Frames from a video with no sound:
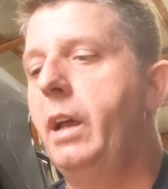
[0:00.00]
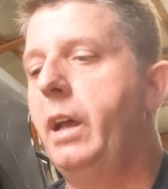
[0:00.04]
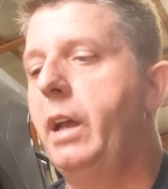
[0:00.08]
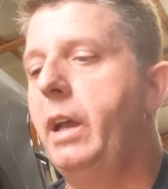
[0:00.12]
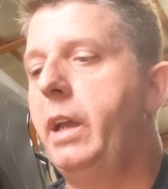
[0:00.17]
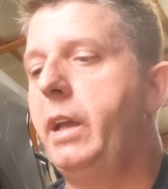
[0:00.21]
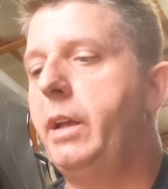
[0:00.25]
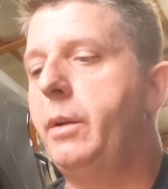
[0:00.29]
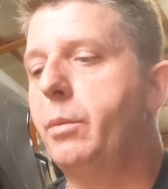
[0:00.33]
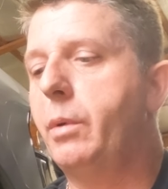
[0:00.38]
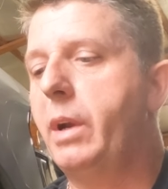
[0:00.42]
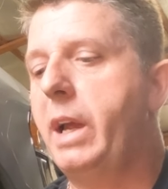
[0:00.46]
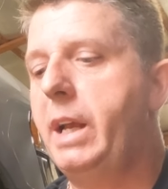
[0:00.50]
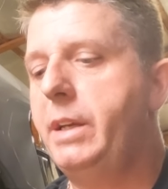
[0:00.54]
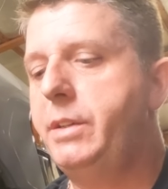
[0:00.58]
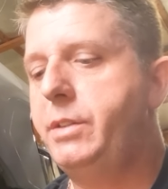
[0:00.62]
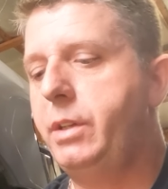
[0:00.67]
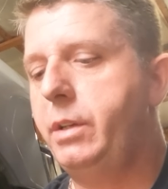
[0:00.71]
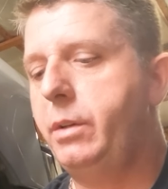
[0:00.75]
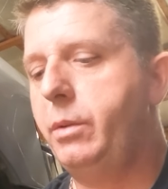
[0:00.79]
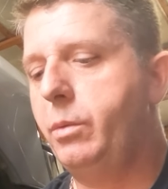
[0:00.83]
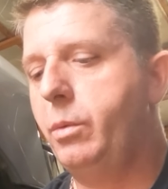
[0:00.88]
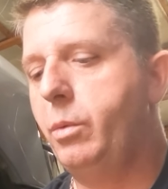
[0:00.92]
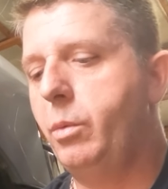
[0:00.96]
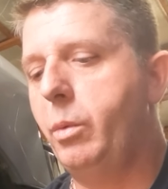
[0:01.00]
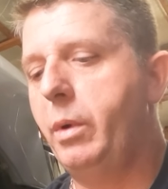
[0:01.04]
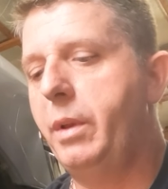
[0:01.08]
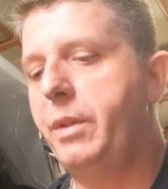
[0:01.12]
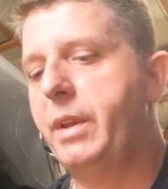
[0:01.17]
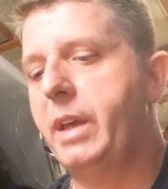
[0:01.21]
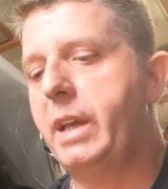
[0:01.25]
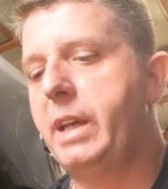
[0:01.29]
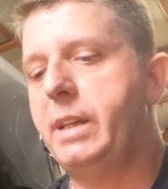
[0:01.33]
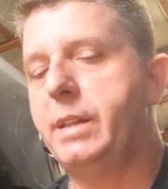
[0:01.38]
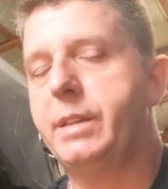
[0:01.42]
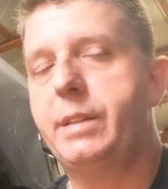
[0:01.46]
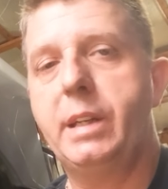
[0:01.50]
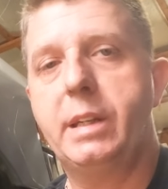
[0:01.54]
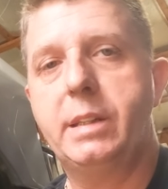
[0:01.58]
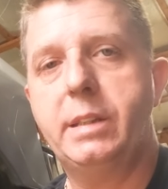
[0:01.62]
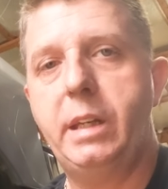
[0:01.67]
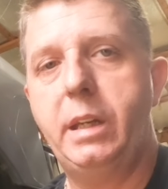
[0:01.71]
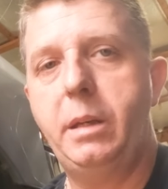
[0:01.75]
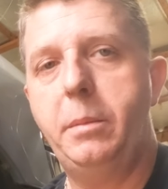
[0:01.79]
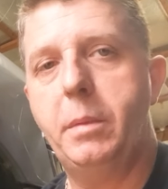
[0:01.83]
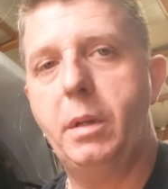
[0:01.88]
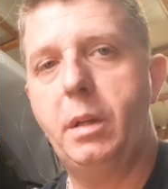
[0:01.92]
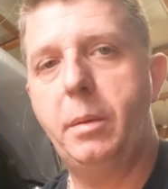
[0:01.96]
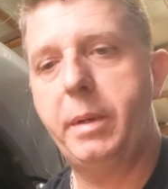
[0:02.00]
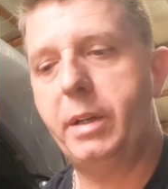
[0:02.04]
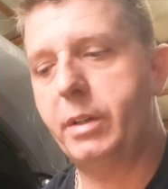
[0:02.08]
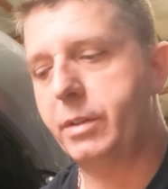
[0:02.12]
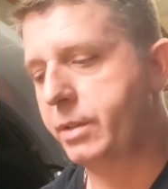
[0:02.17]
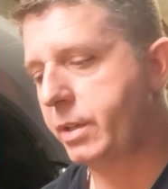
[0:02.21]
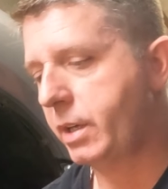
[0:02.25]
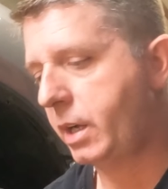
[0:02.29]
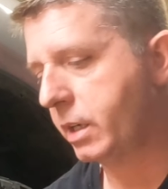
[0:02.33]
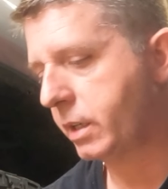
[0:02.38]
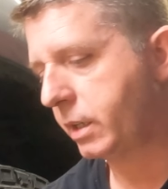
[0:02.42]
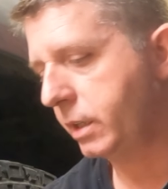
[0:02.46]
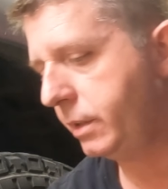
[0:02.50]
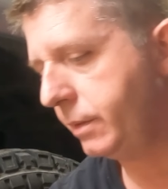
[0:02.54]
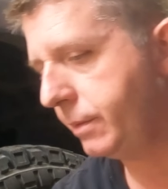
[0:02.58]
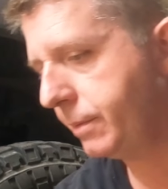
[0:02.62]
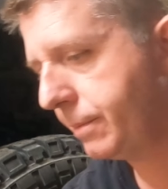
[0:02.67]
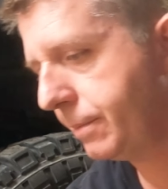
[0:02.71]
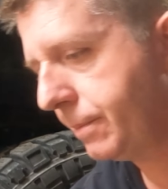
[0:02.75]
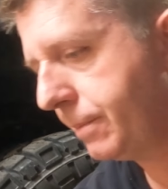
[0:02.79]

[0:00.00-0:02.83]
a ratchet with a 16mm socket,